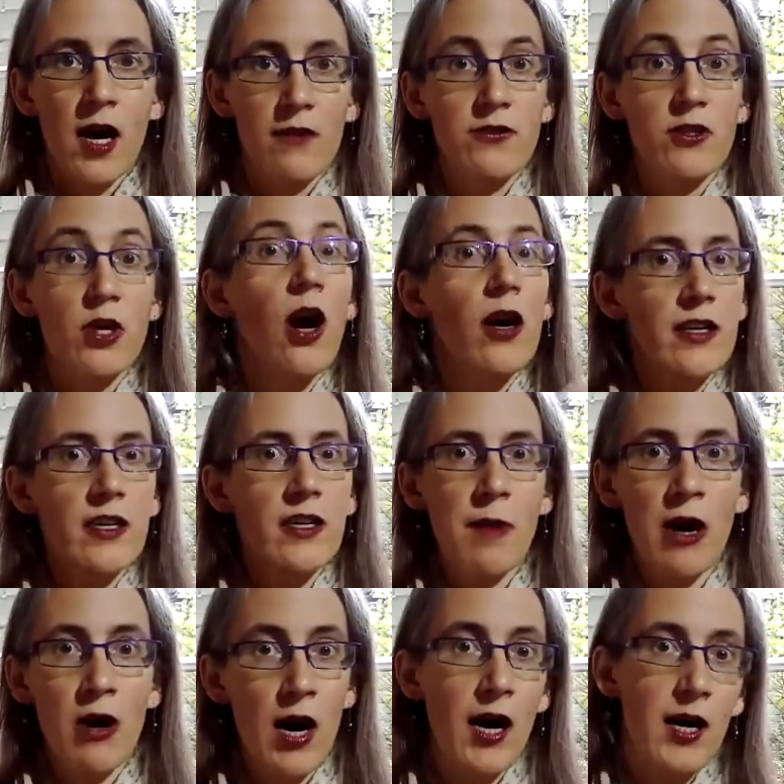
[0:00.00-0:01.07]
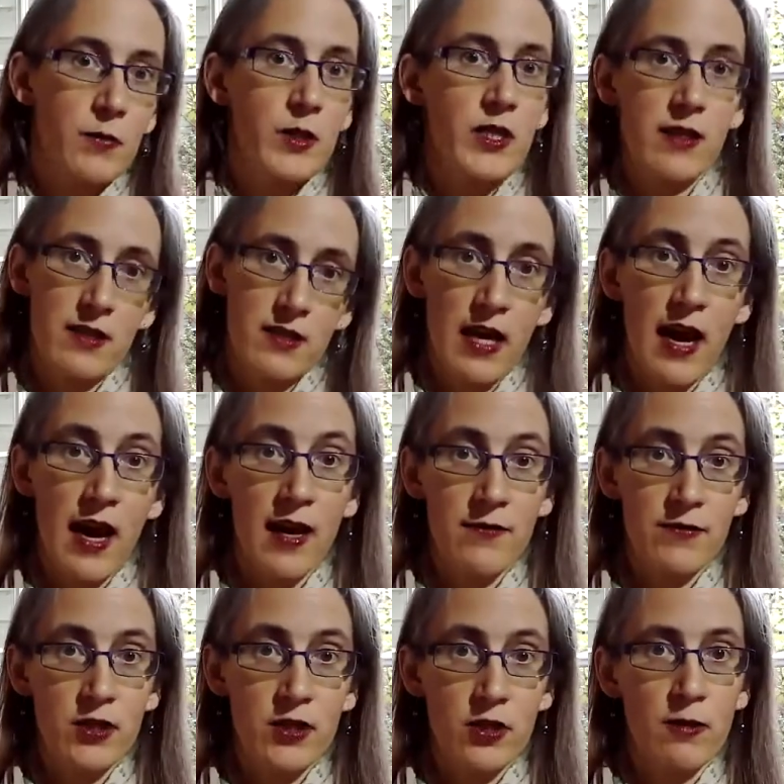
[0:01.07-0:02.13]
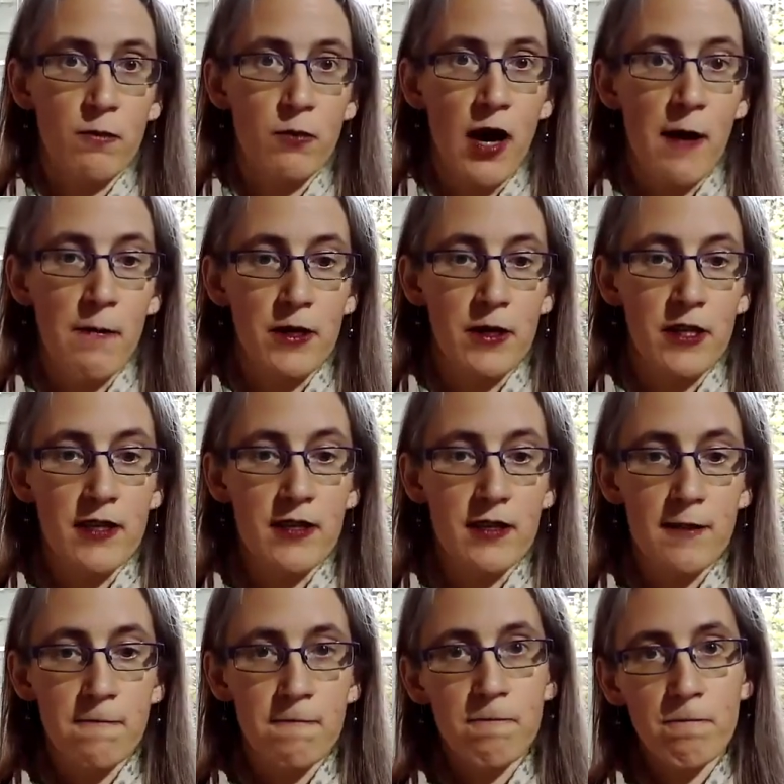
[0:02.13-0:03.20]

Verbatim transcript: of talking about objects that have certain properties.